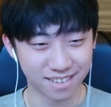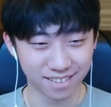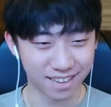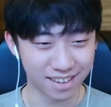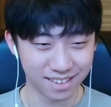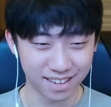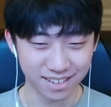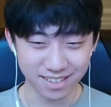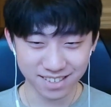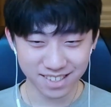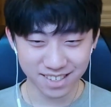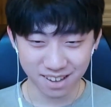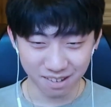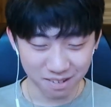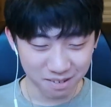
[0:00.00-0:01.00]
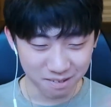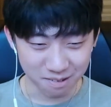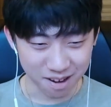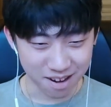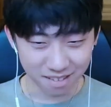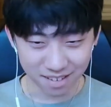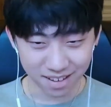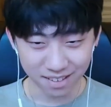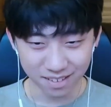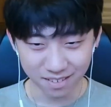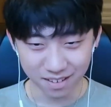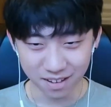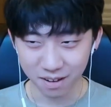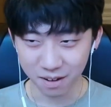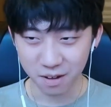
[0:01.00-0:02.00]
they just go around
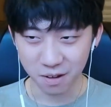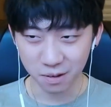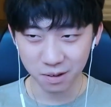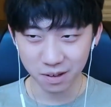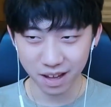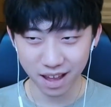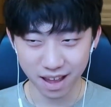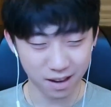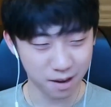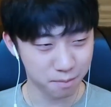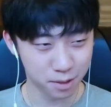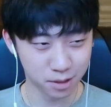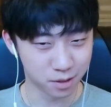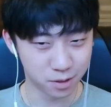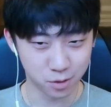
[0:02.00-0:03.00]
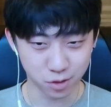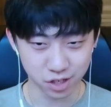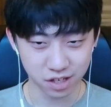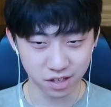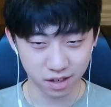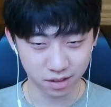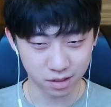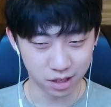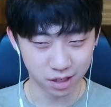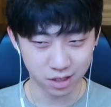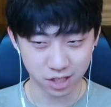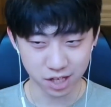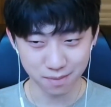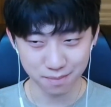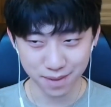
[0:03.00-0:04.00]
and head up to the
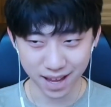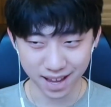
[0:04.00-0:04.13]
gym,